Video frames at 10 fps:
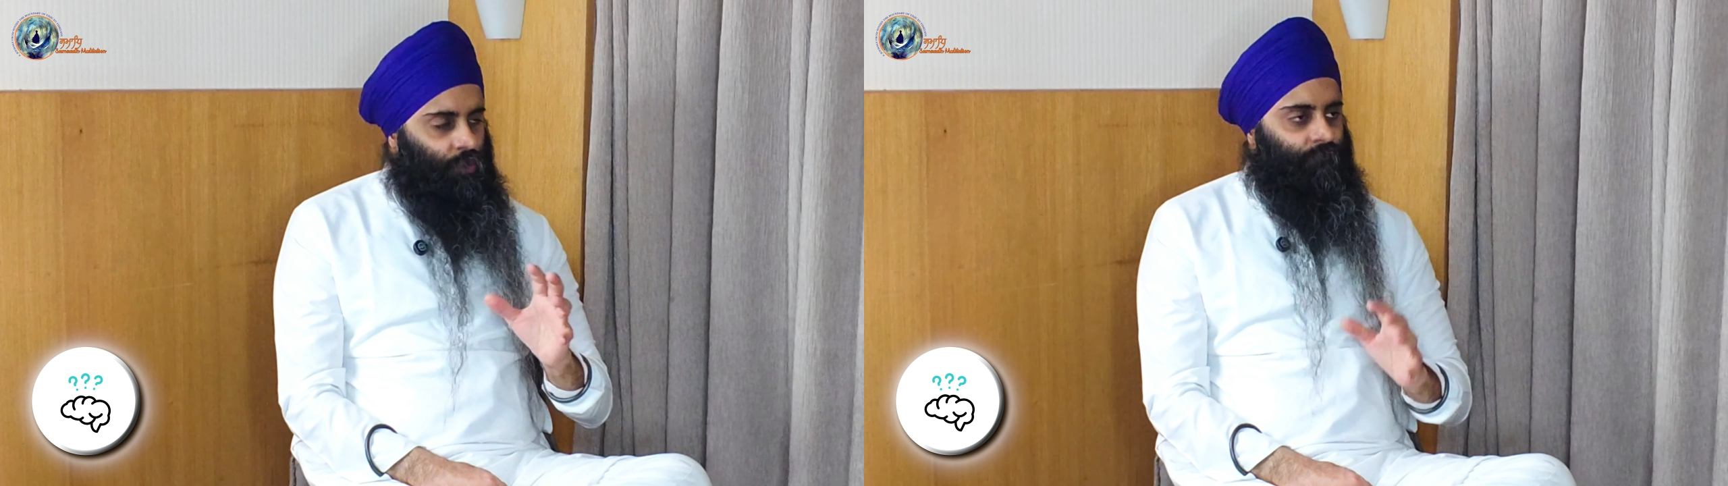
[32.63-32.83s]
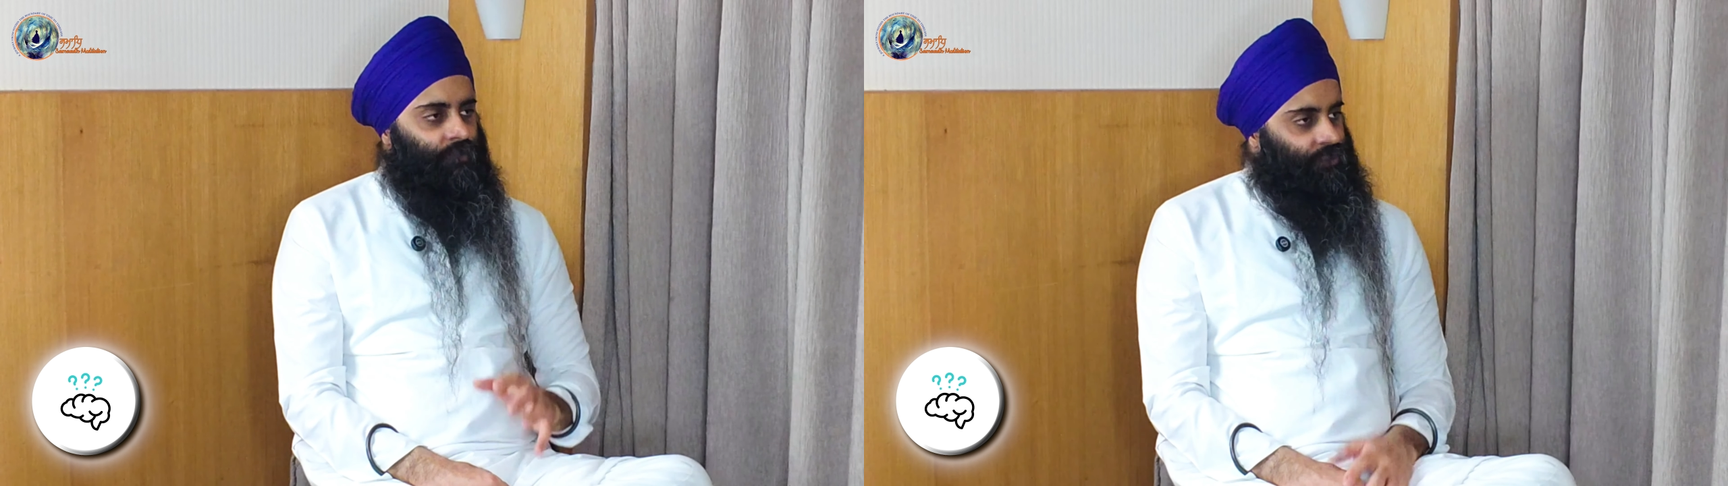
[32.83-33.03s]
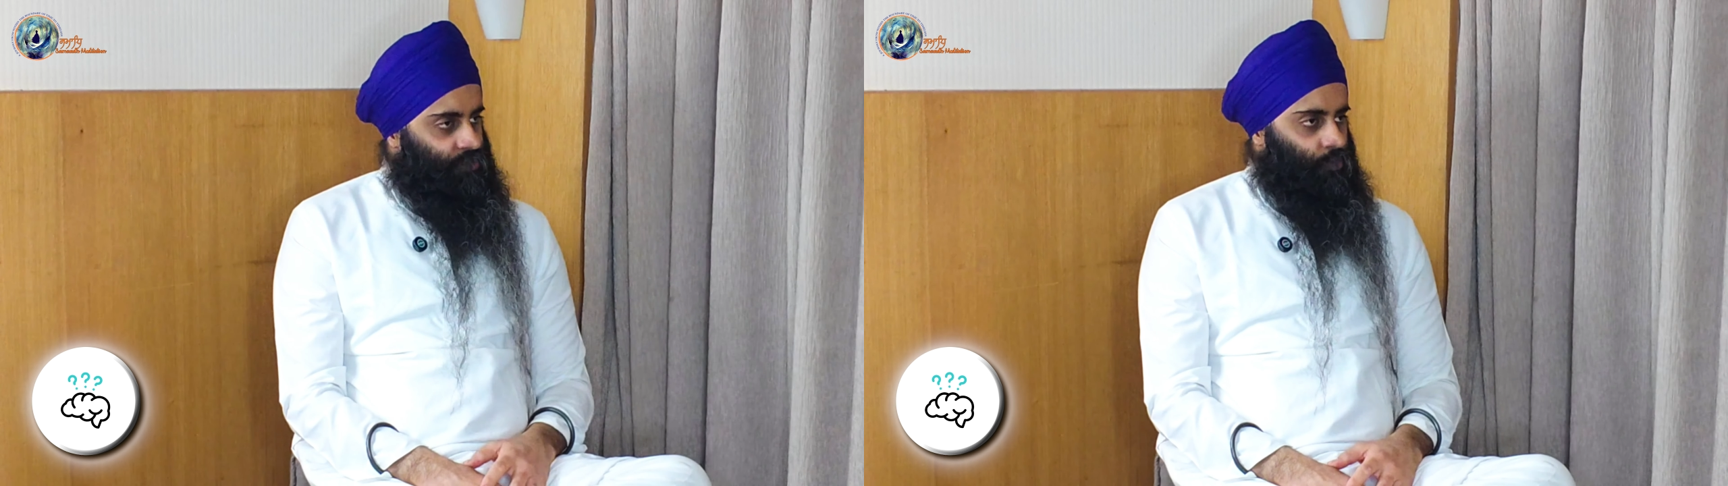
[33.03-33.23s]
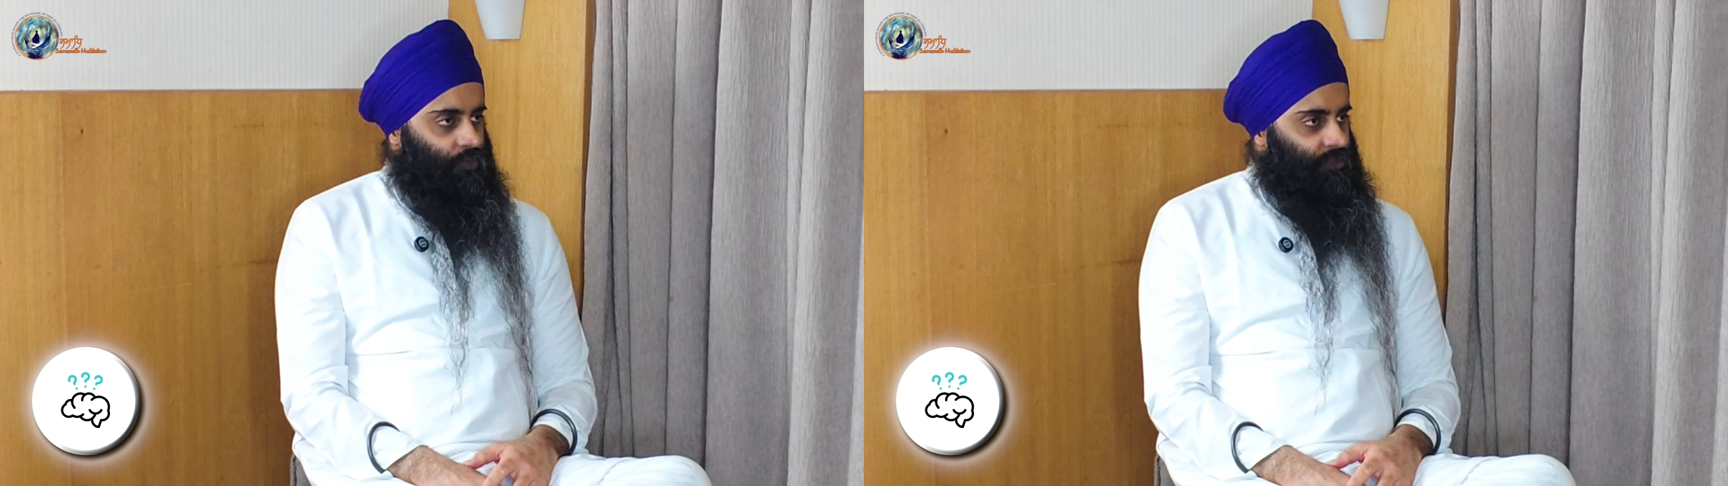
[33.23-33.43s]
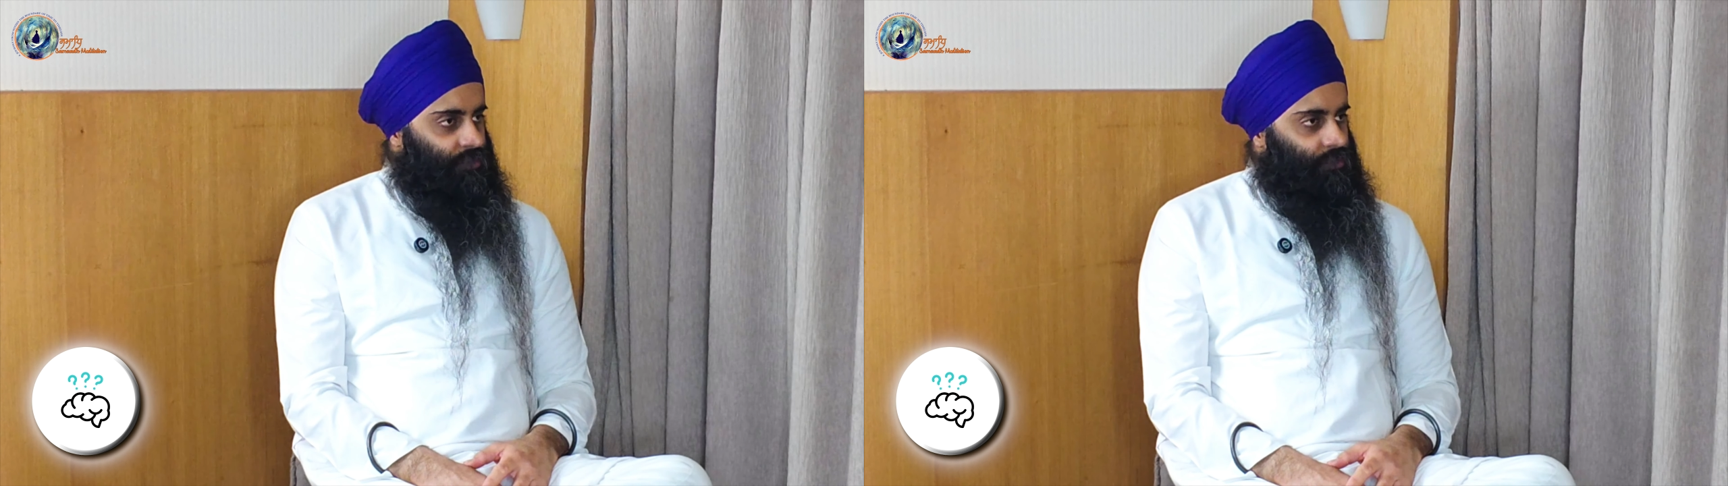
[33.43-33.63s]
of this
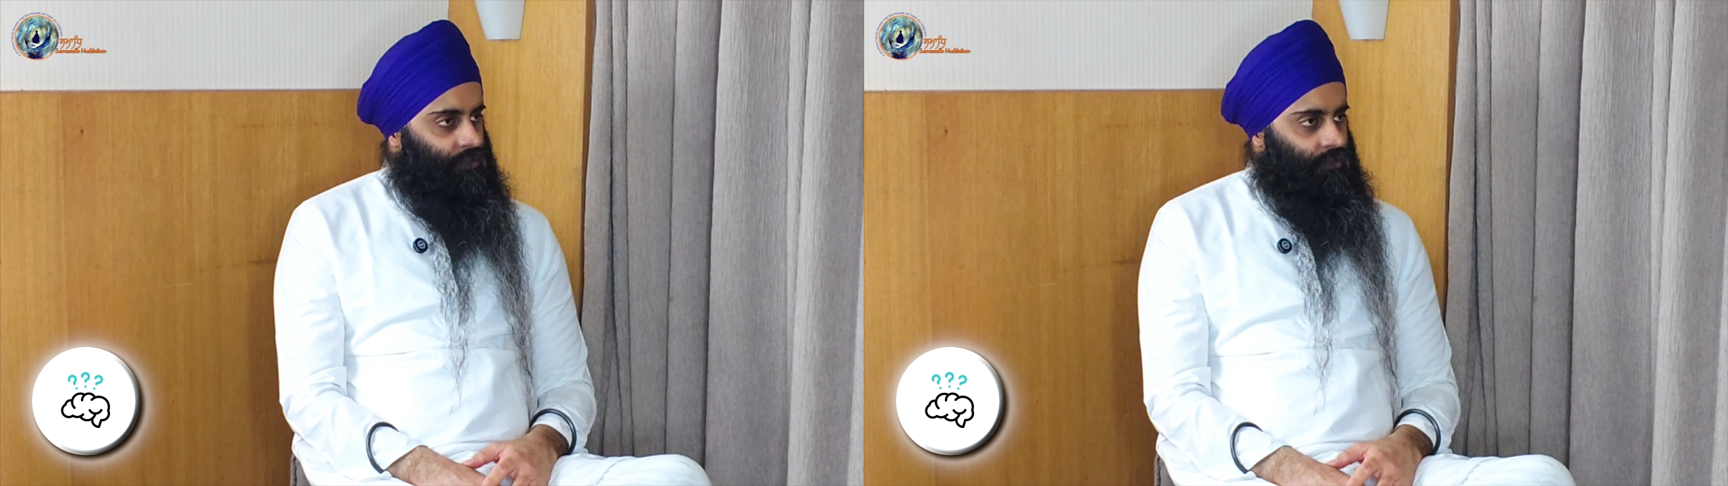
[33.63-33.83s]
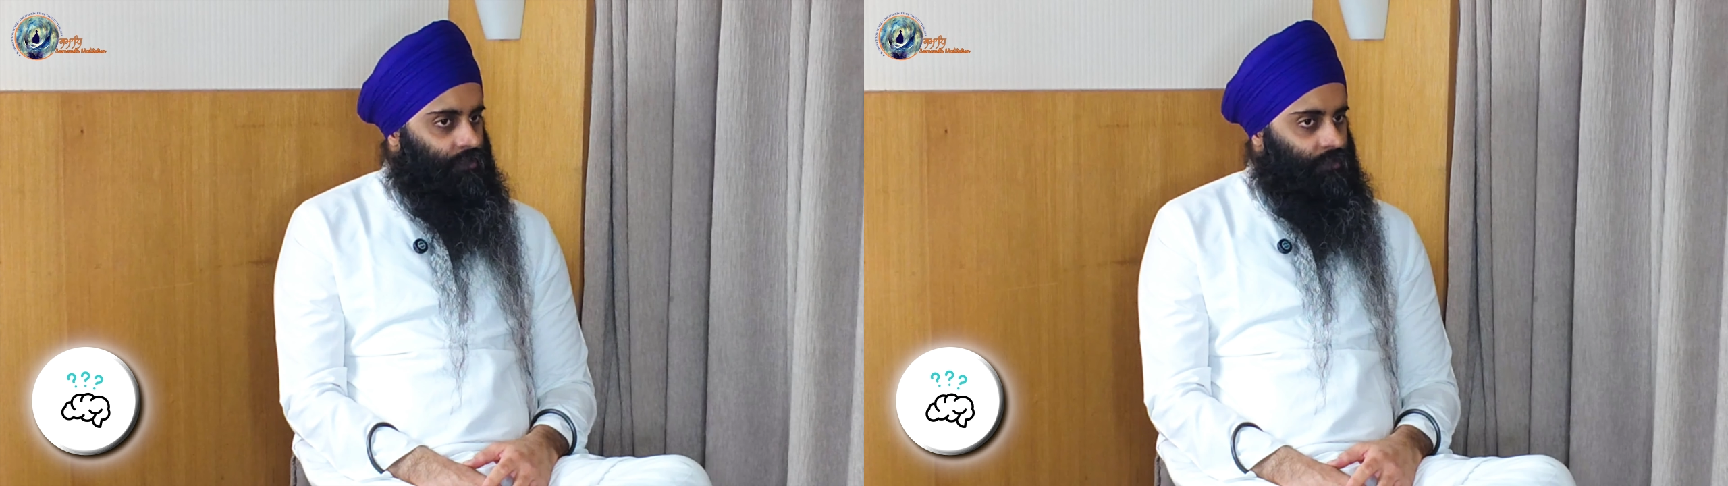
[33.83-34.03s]
source?